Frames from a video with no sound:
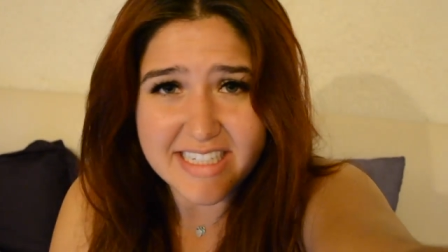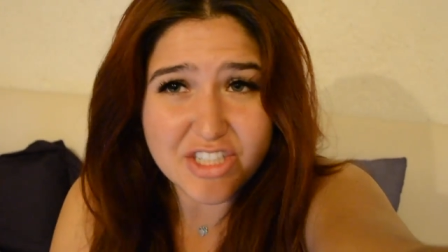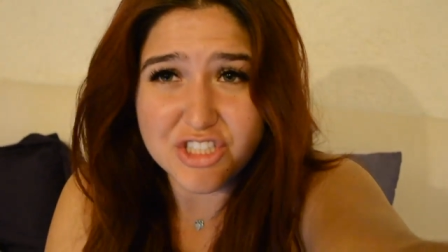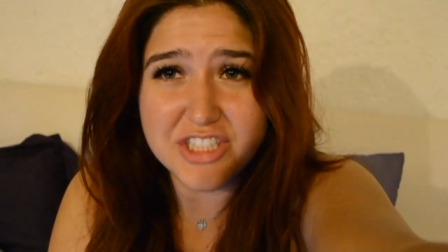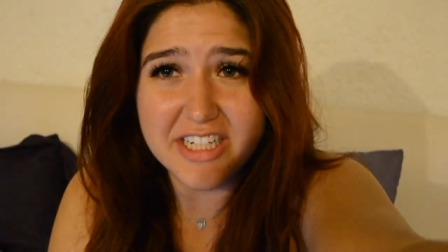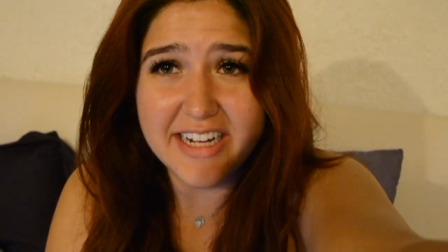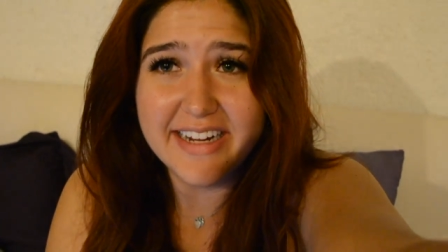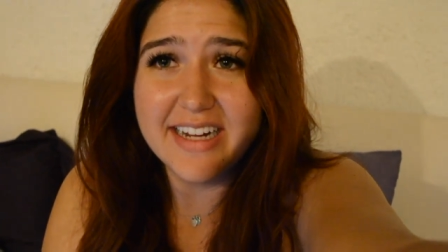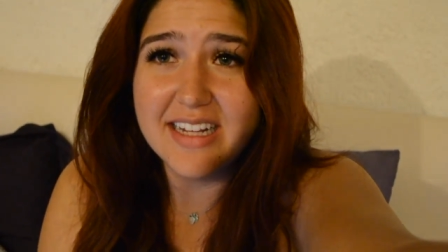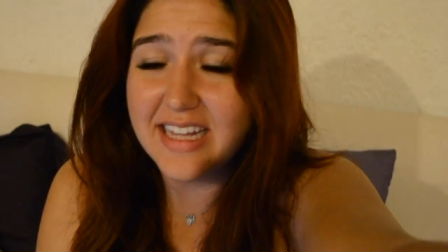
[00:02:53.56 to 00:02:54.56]
dinner
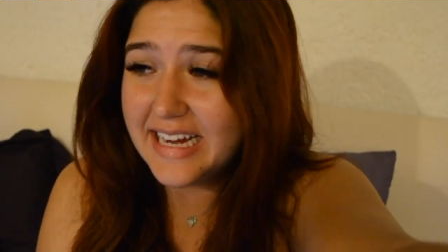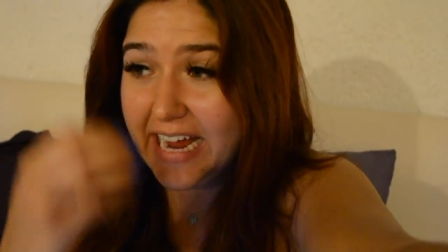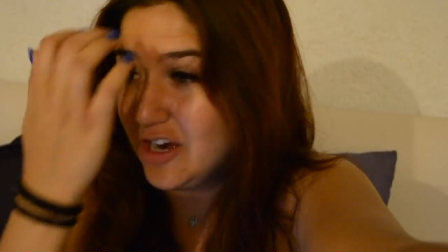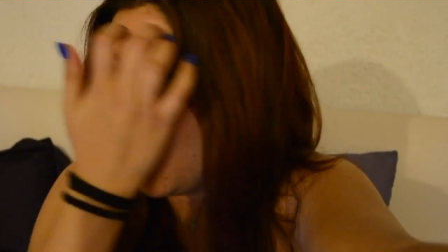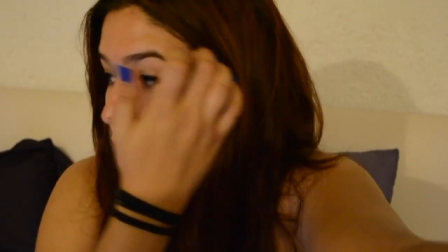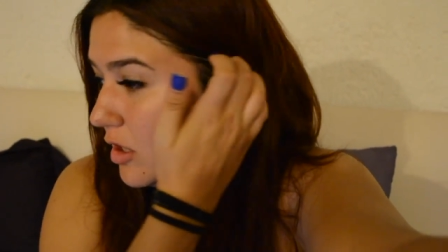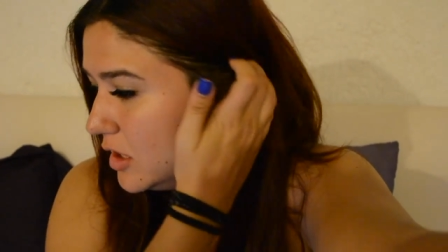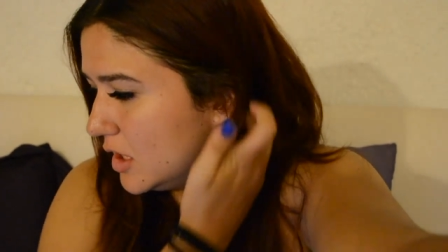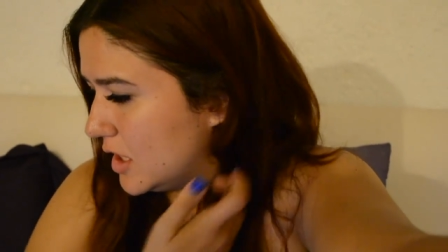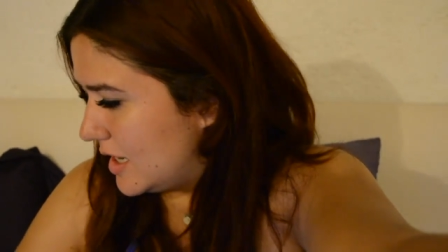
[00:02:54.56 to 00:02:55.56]
today, like at all.
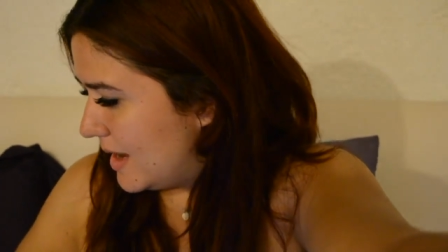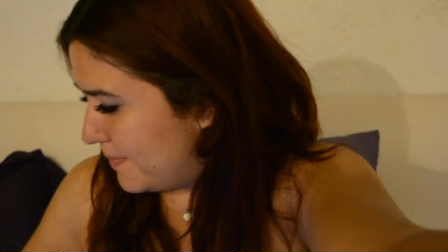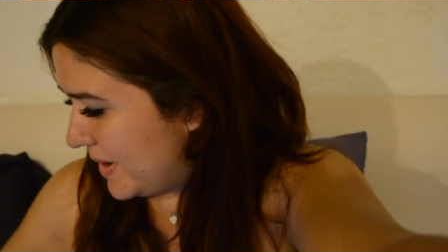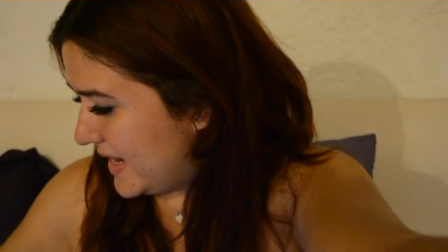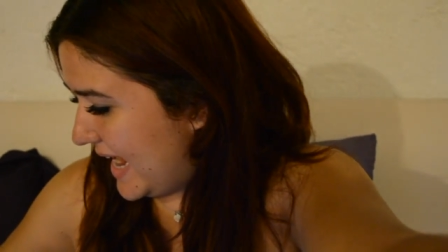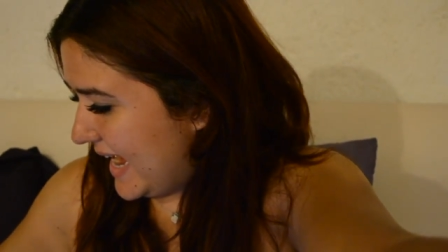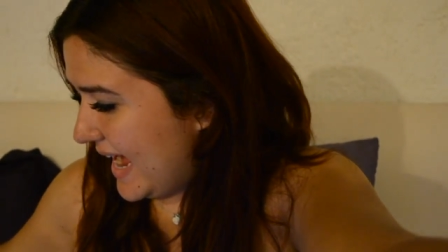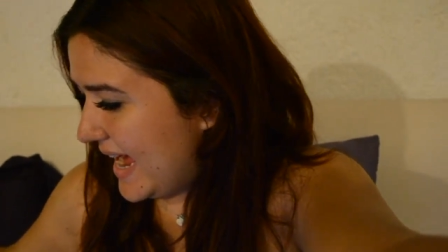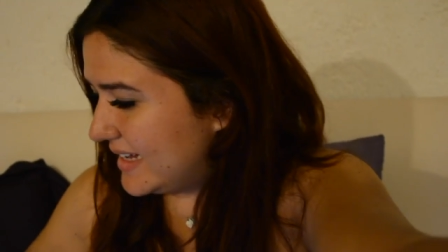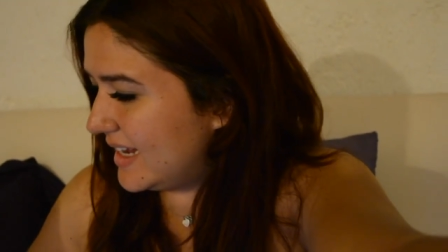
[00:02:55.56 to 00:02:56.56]
But I
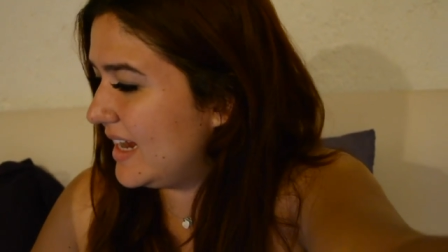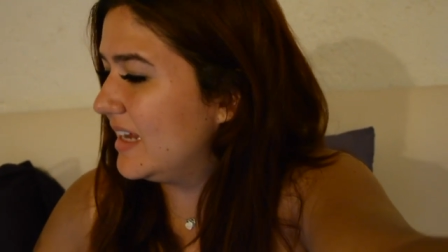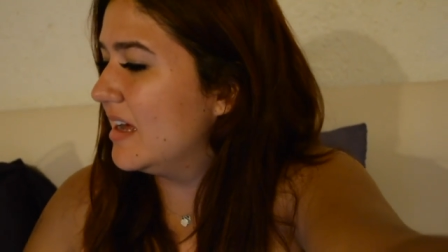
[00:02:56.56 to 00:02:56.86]
had like